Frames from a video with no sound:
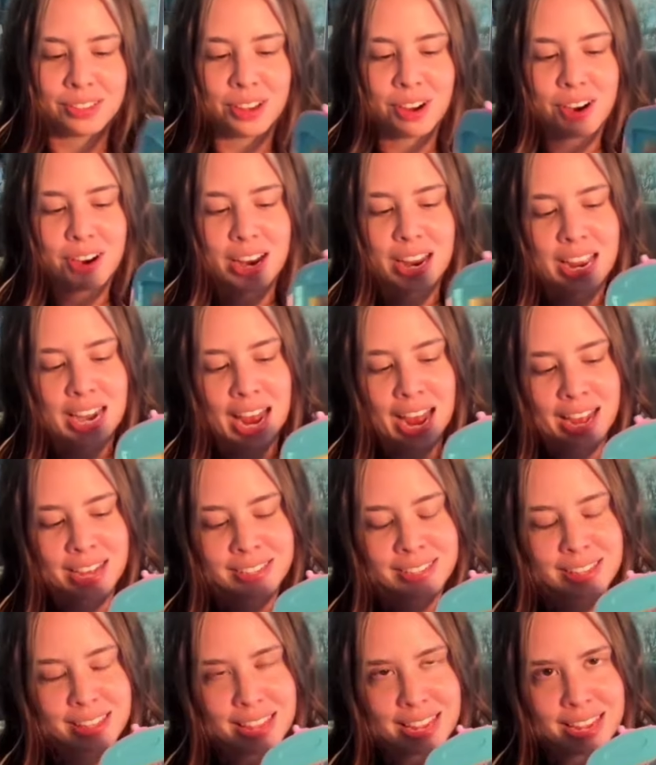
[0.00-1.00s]
it
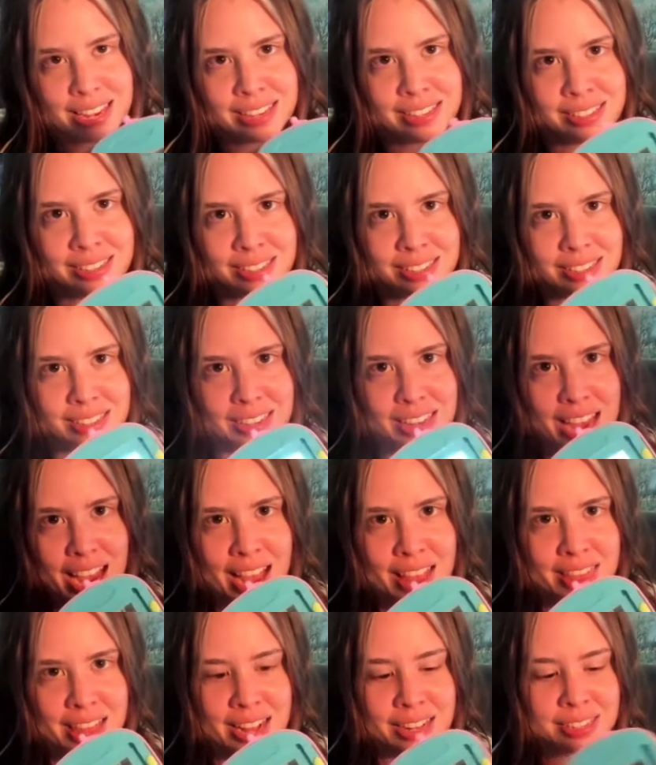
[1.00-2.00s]
has this,
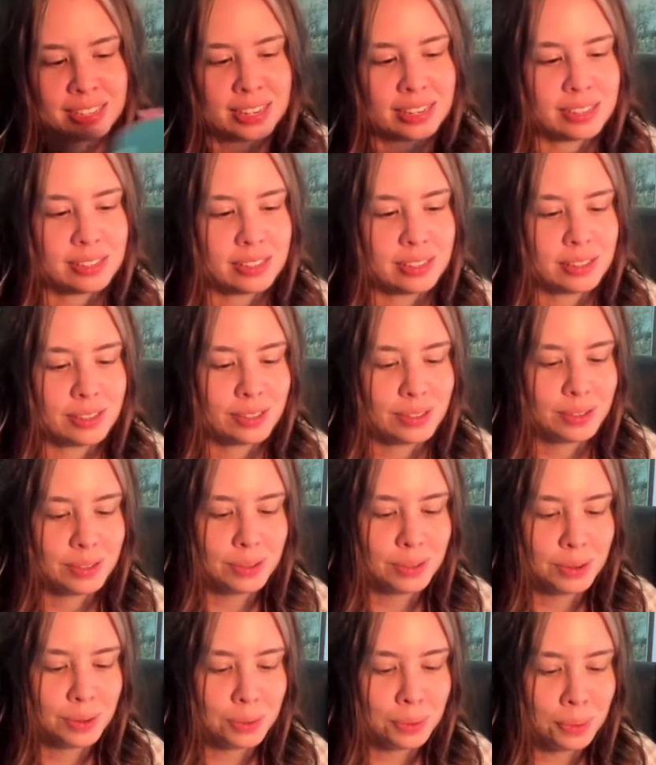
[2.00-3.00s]
and that's
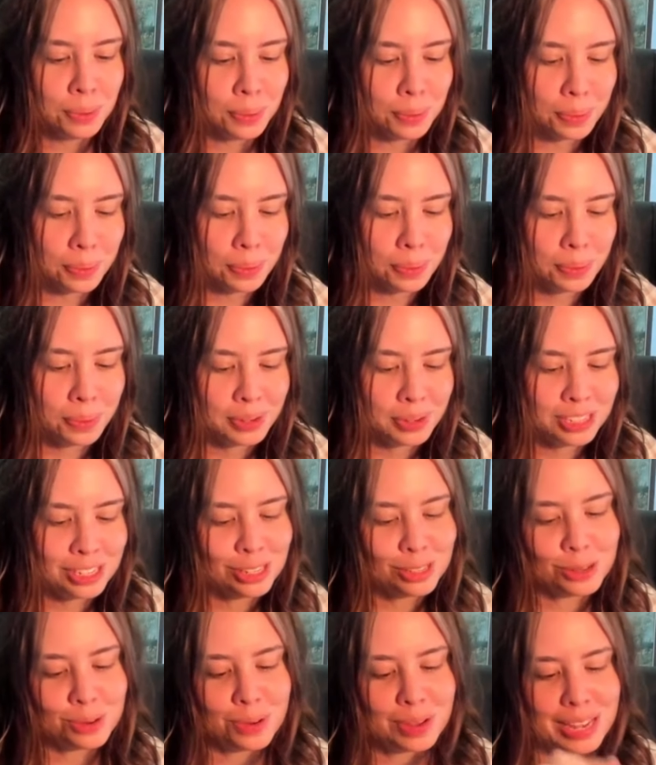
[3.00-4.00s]
ooh,
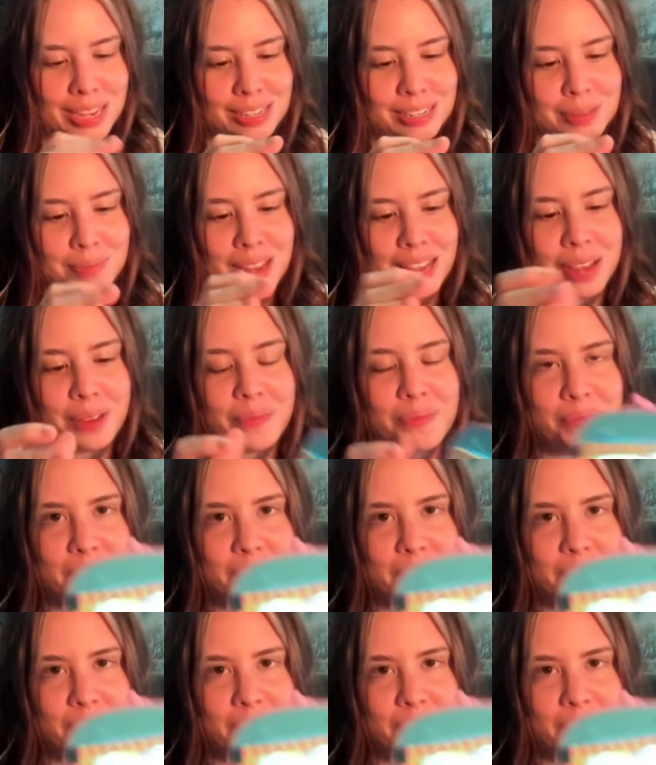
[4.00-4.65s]
she's talking to me.